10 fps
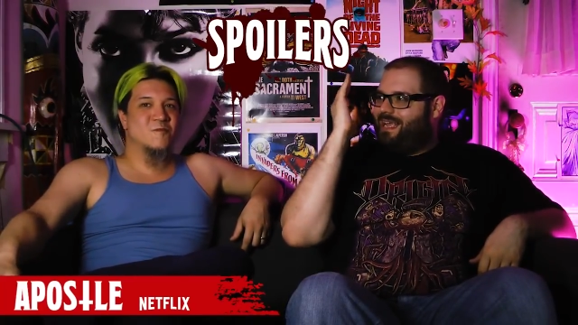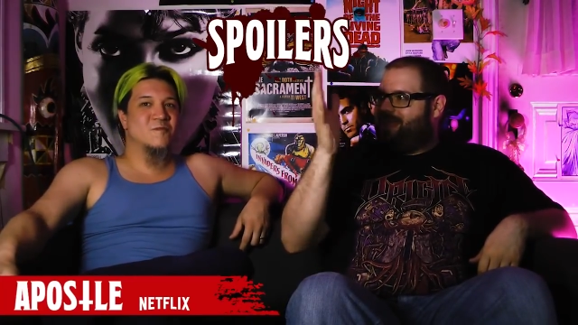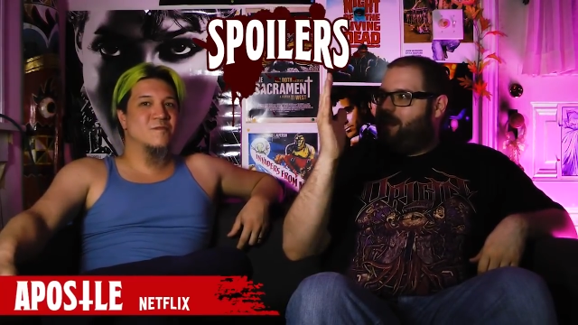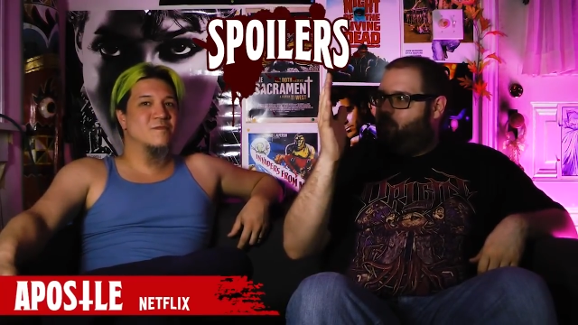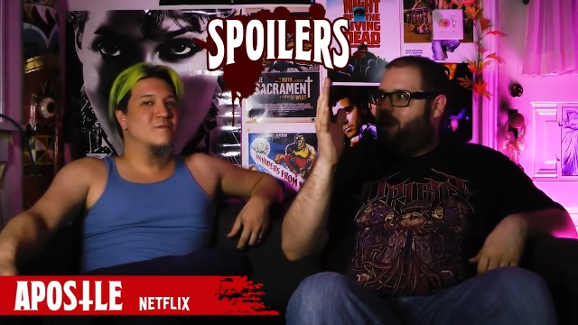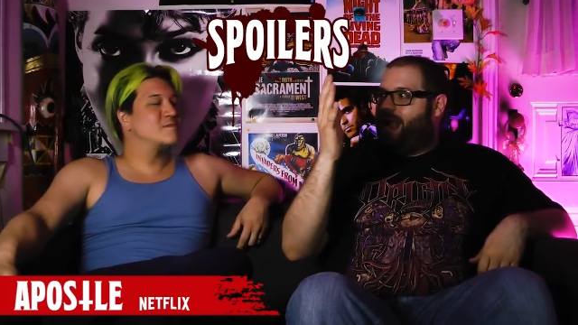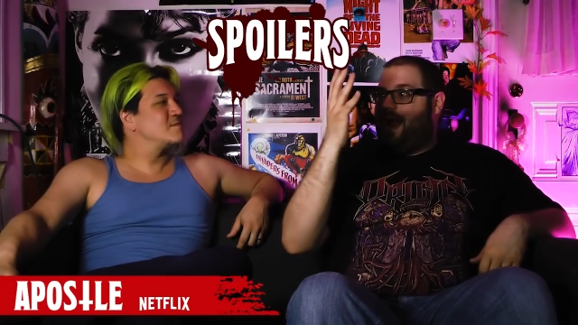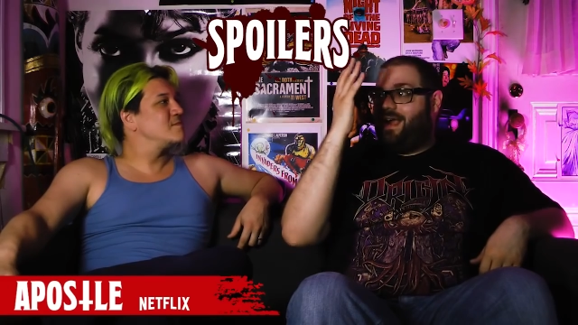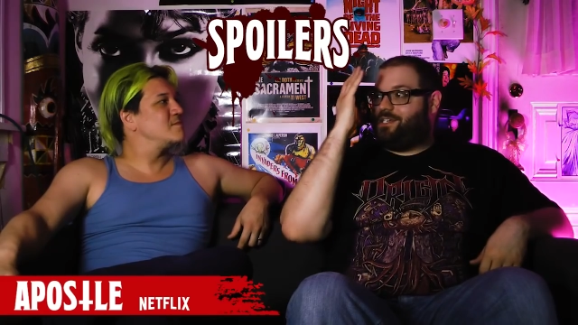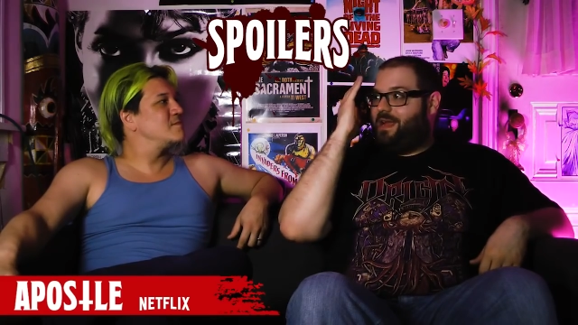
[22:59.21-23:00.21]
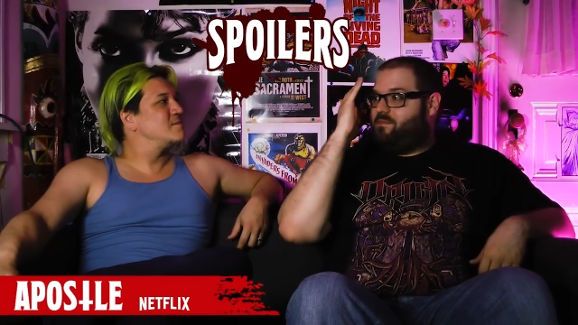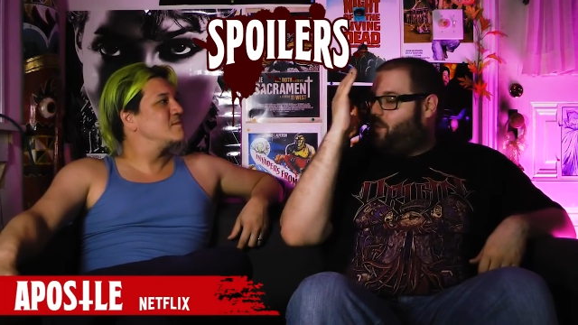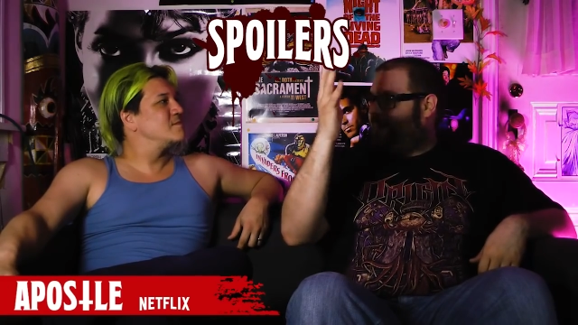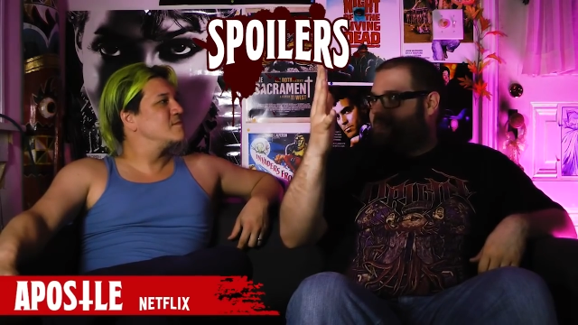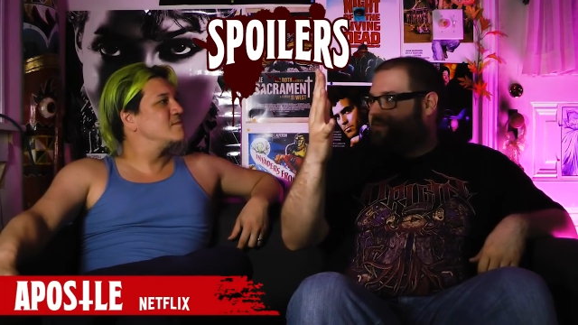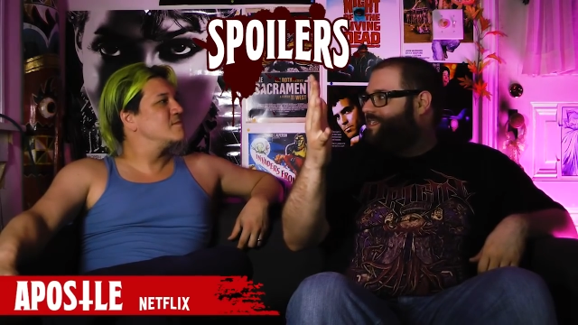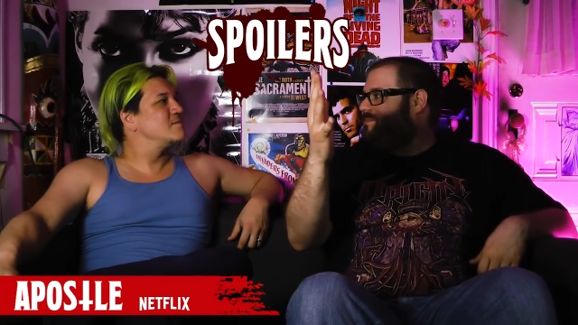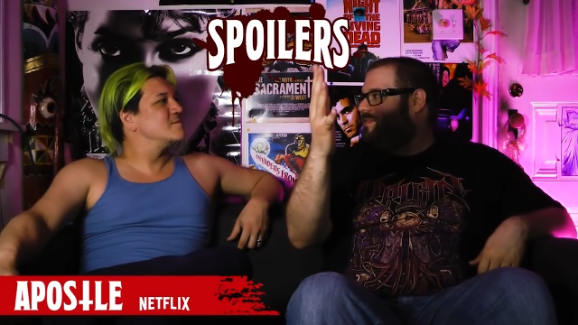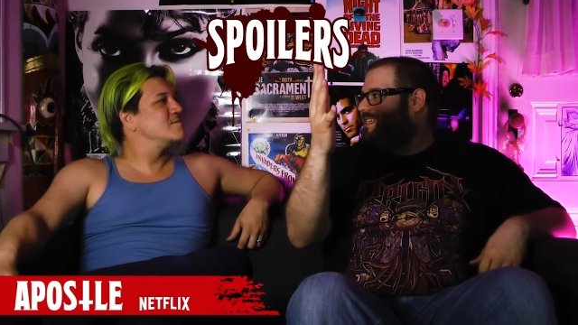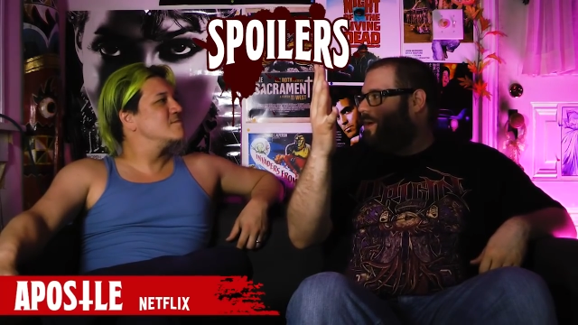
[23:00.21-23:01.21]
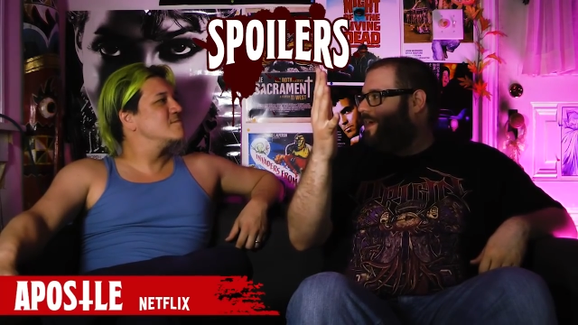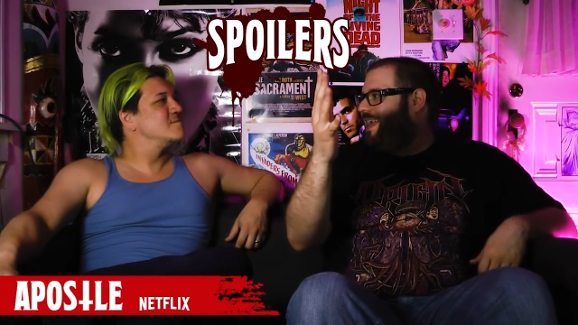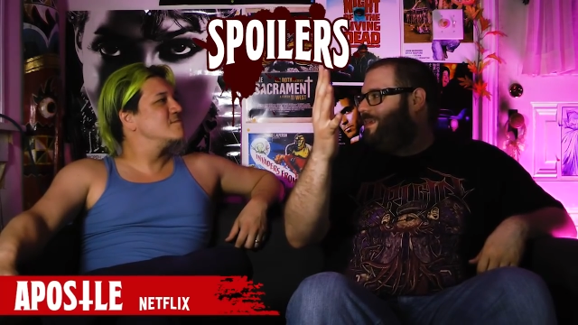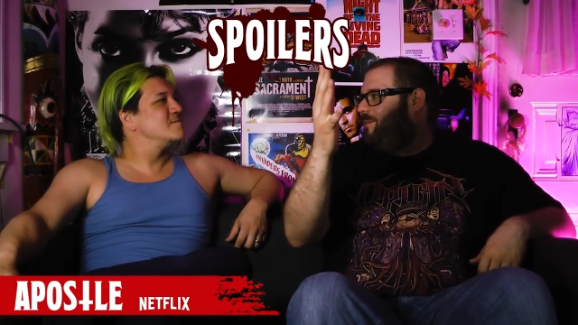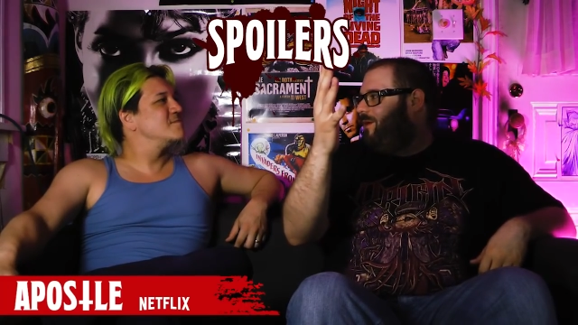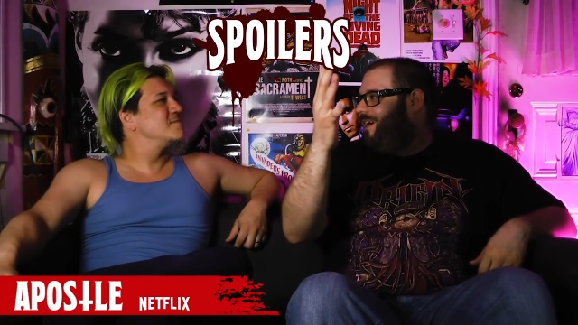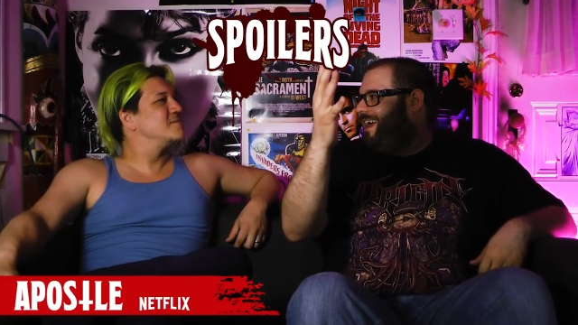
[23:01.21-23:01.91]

Speaker 1: at that point, I actually have no idea where this movie's going anymore.